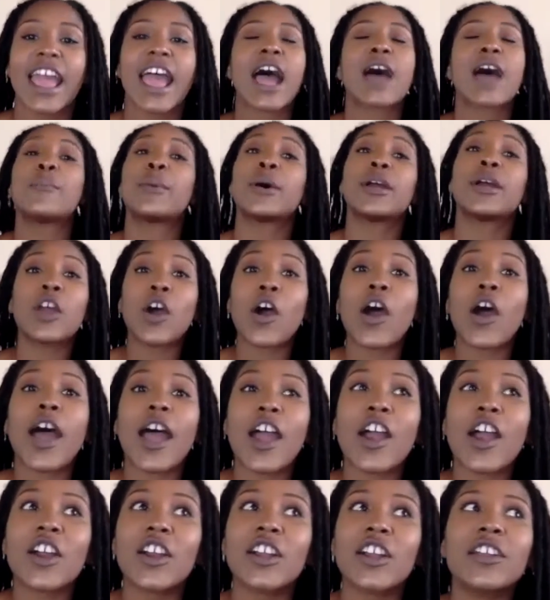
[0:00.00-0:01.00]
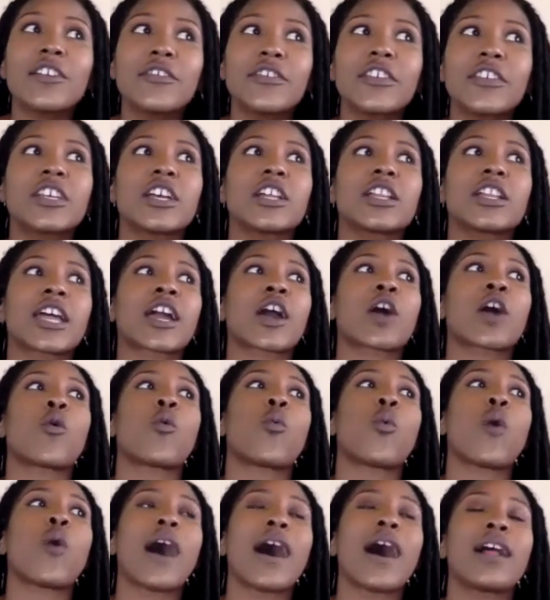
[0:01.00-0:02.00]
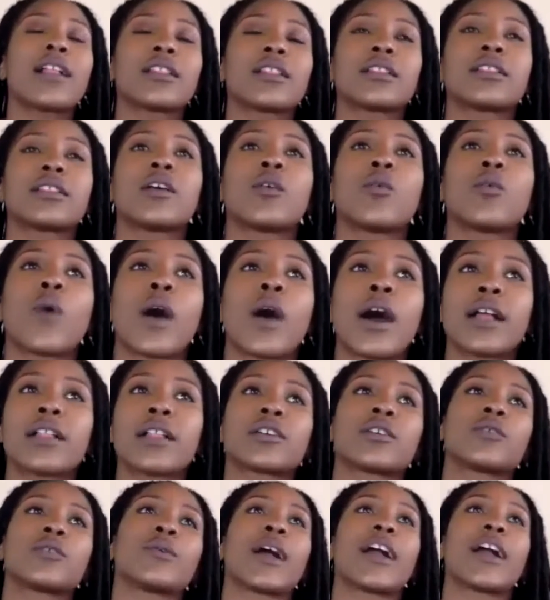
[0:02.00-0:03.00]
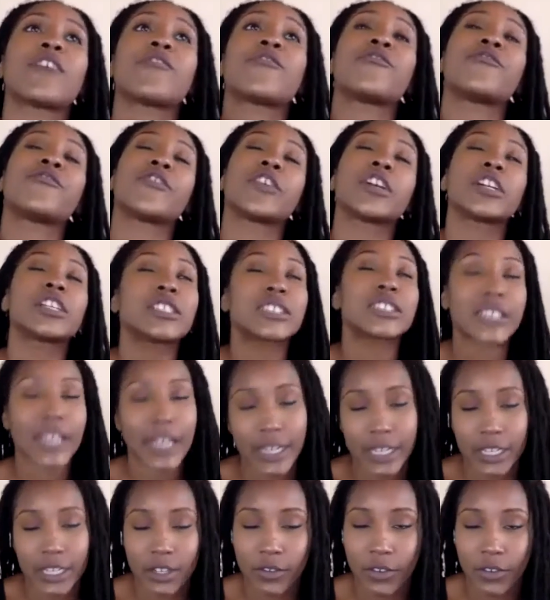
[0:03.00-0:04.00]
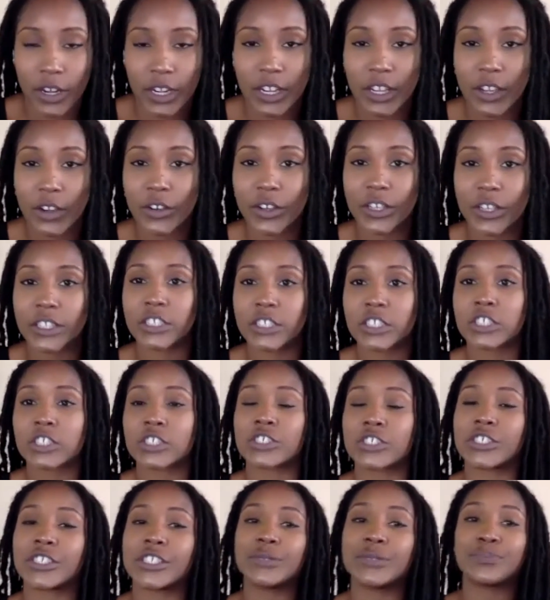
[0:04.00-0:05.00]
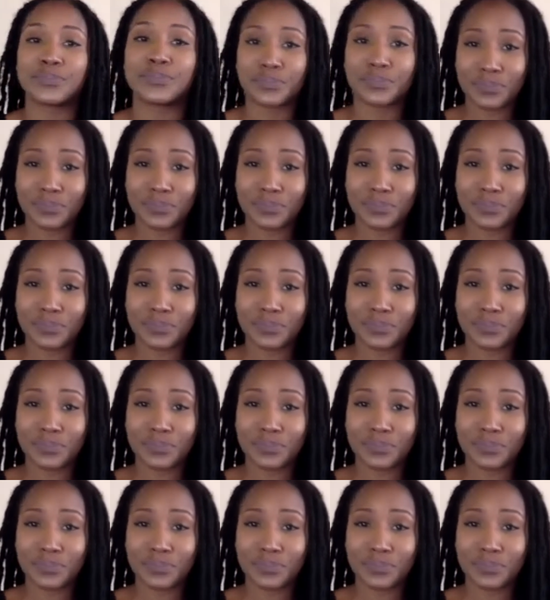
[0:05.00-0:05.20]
But no, I heard of it like a while ago when I first got in the radio industry.